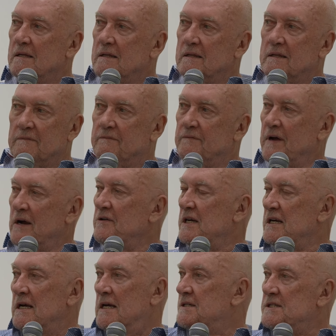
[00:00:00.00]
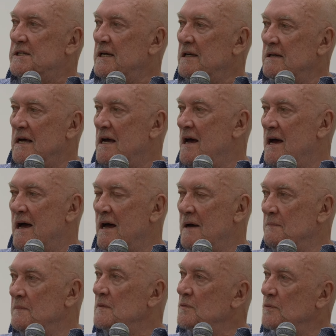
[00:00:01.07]
very next thing that
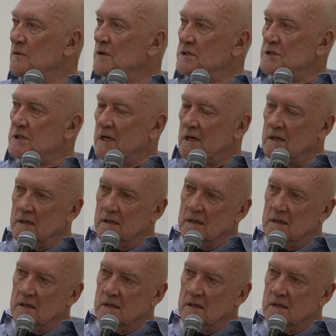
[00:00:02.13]
happened was a